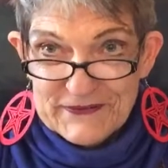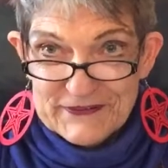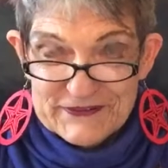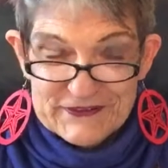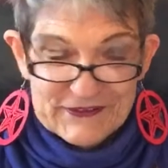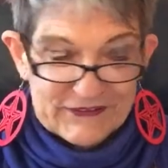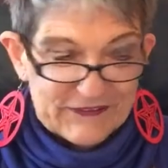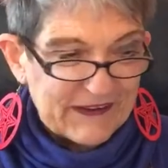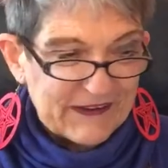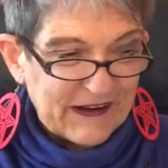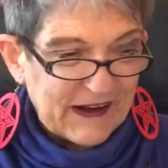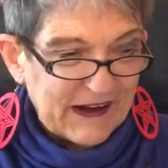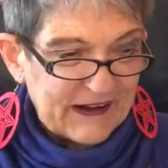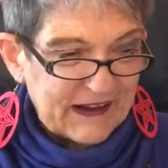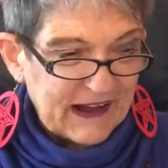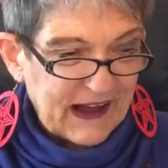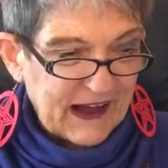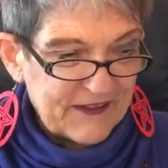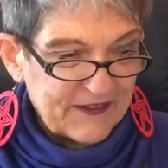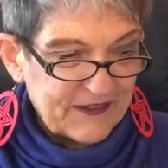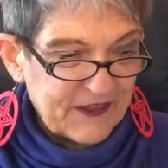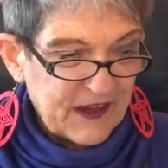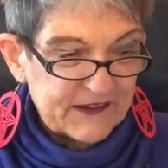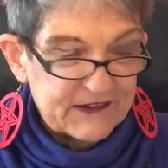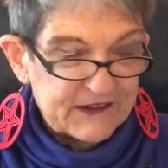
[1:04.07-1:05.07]
so
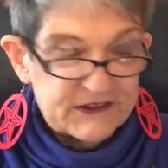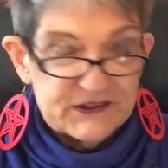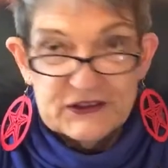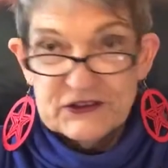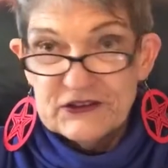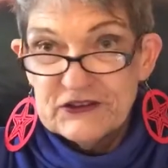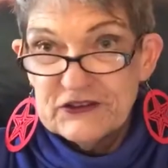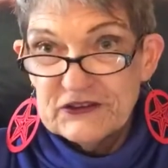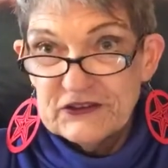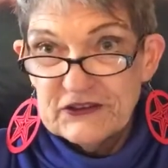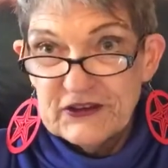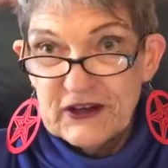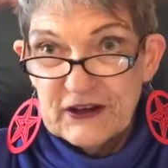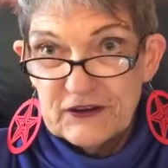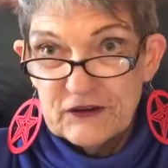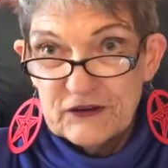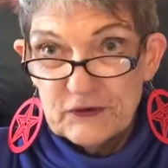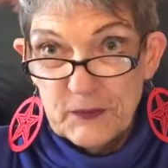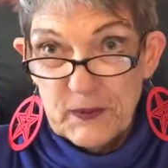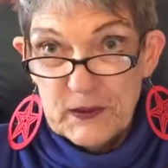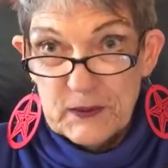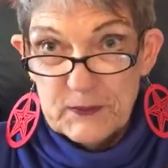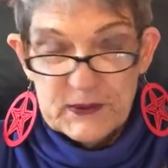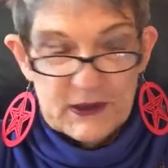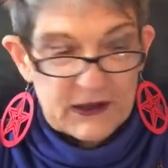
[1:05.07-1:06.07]
I thought just as an
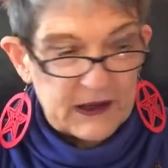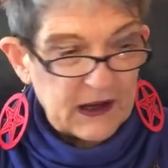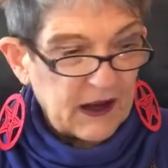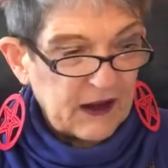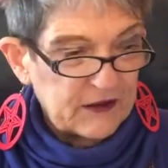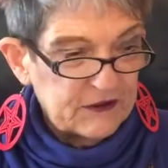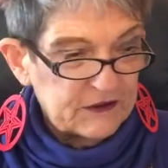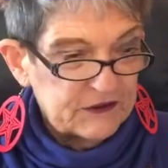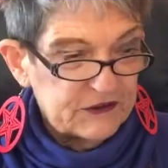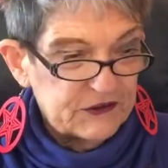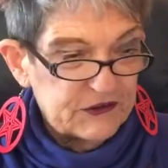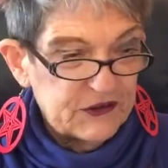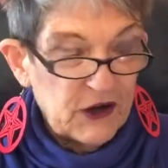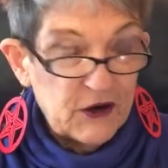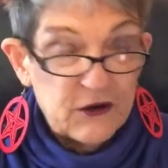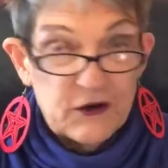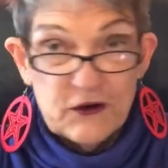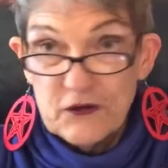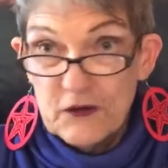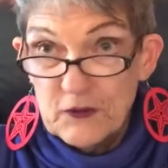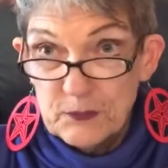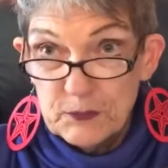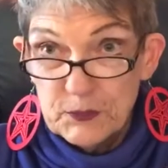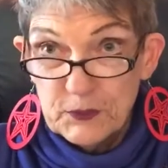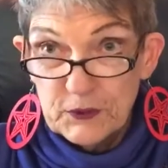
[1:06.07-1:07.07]
experiment, I'll show
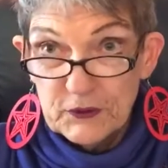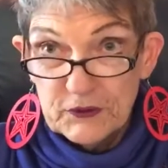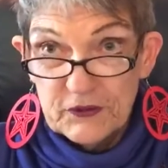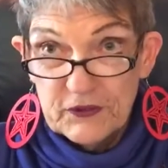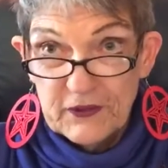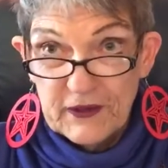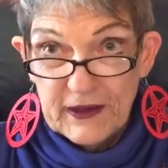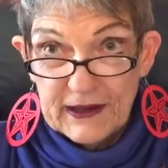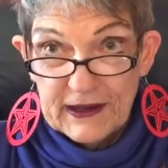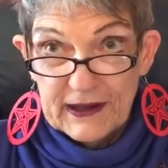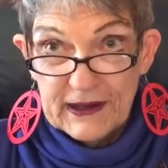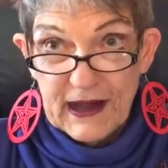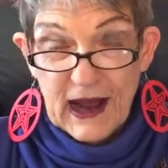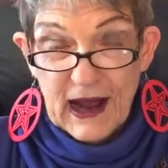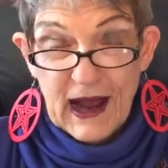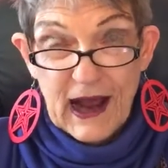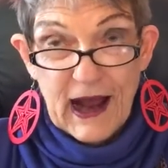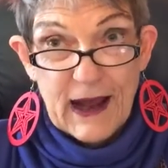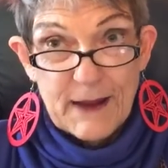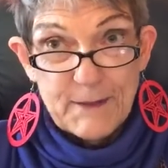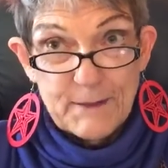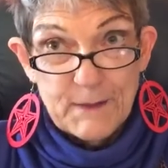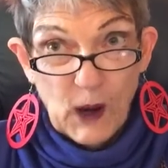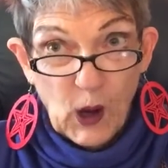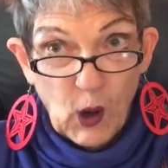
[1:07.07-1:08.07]
you the book that
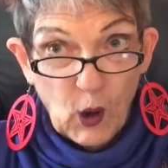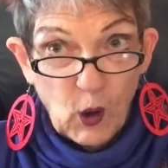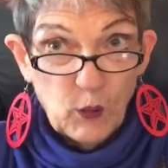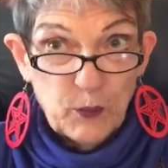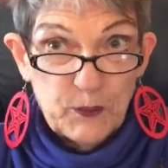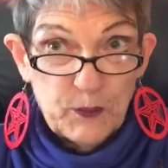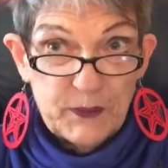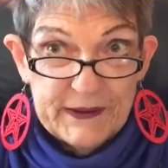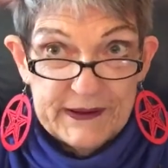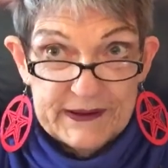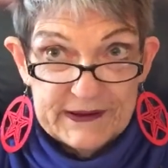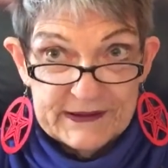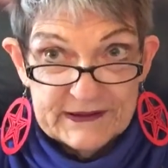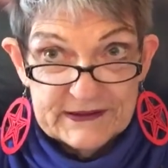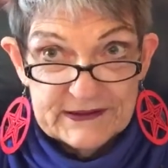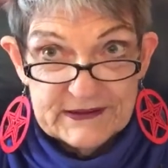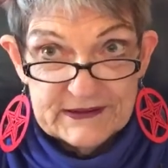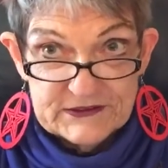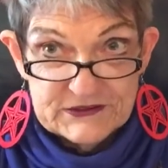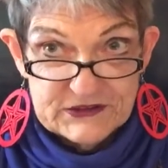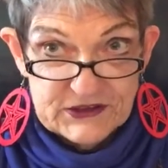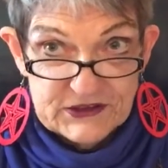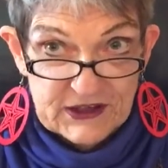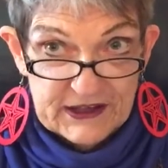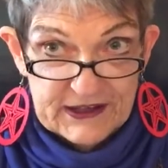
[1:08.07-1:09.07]
I'm hoping
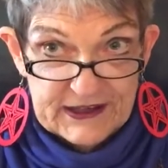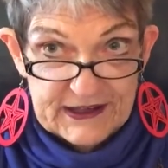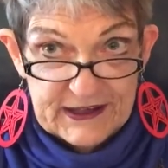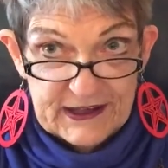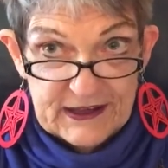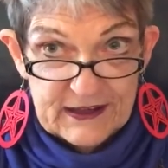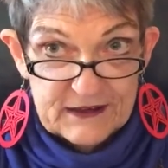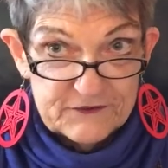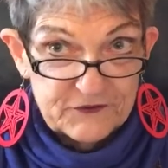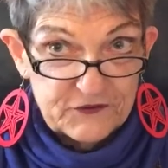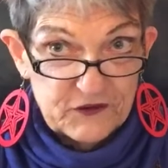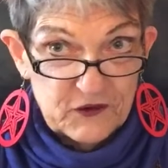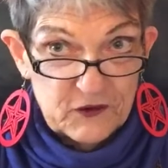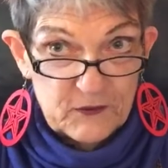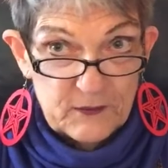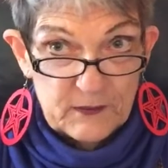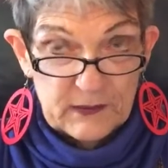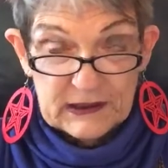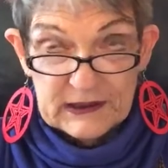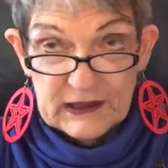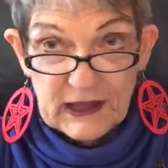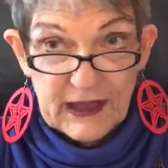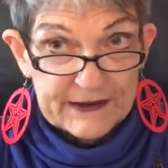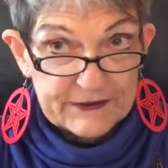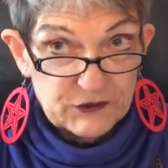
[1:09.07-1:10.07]
to get from
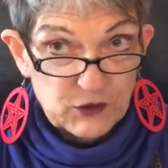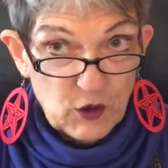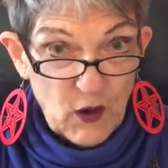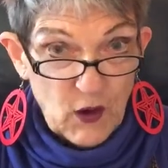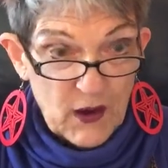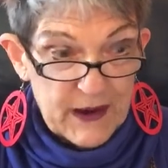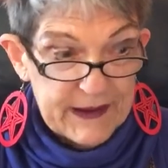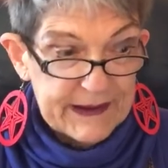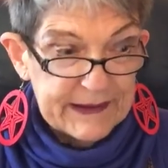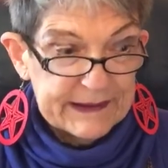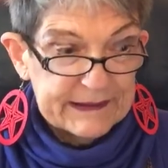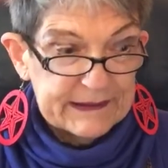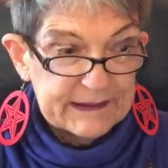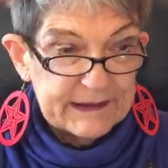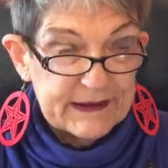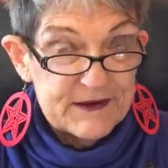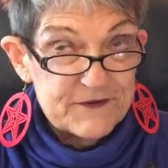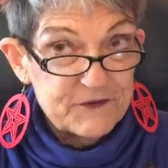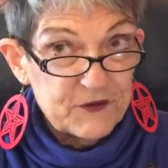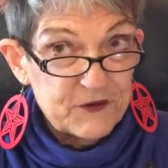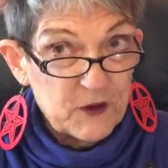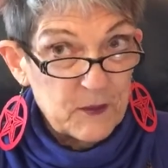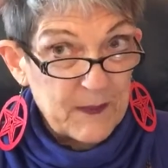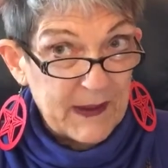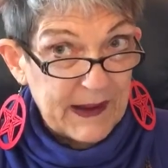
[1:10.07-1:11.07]
electronically
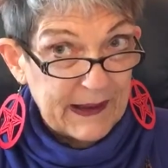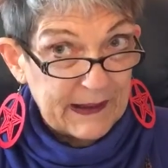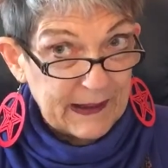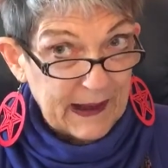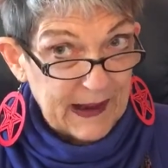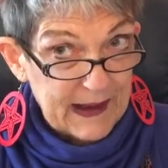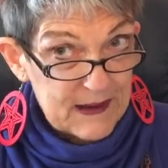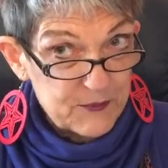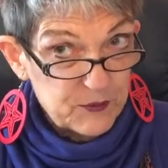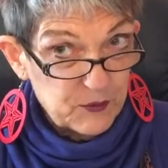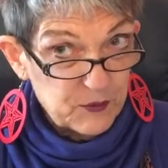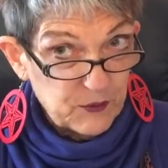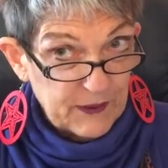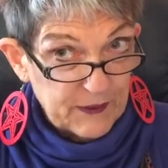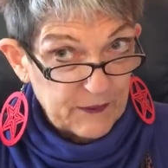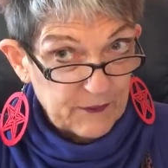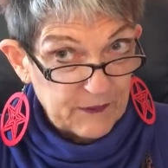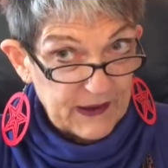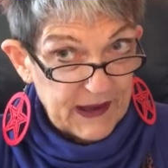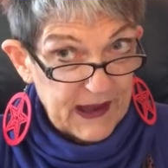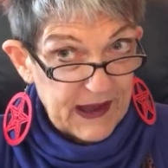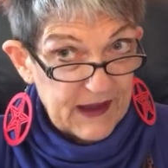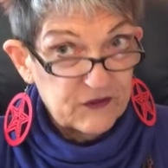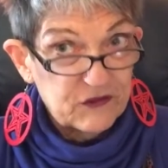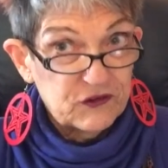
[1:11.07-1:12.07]
from my
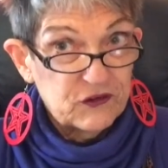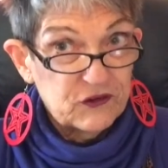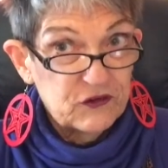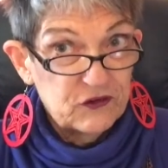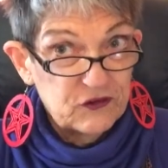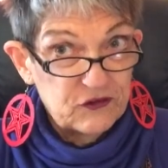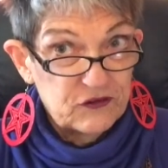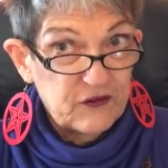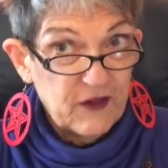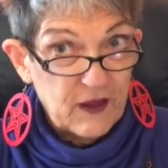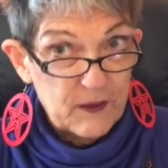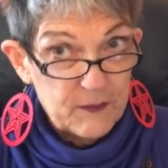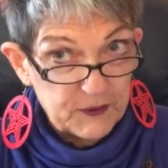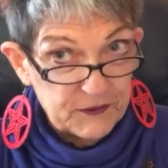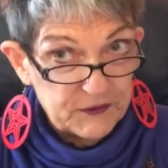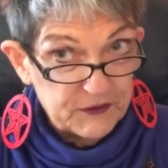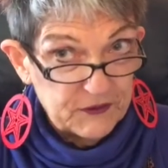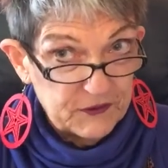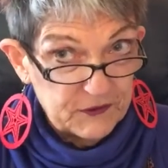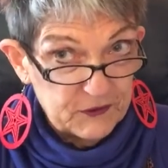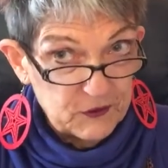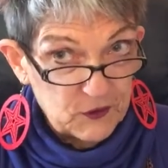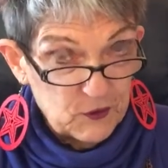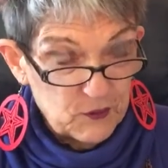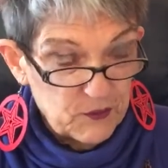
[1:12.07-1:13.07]
library as soon as they put
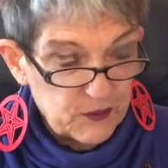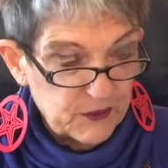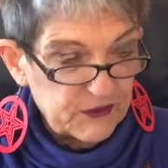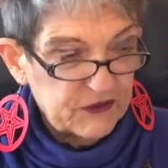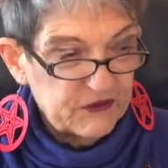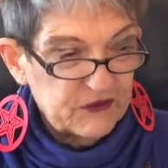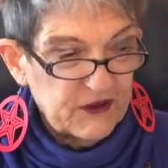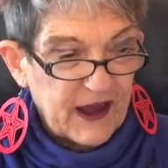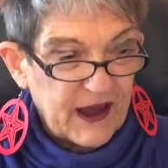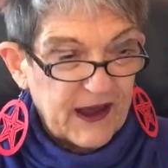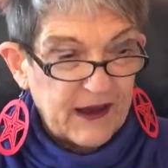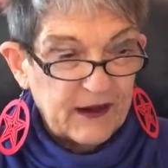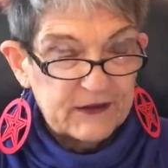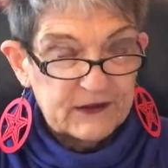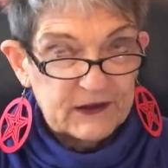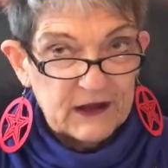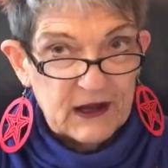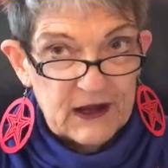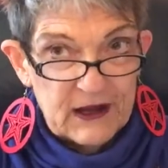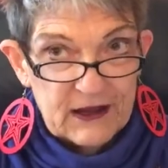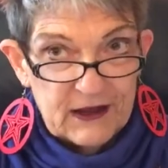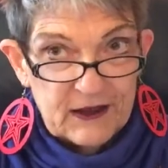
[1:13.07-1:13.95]
the new books out.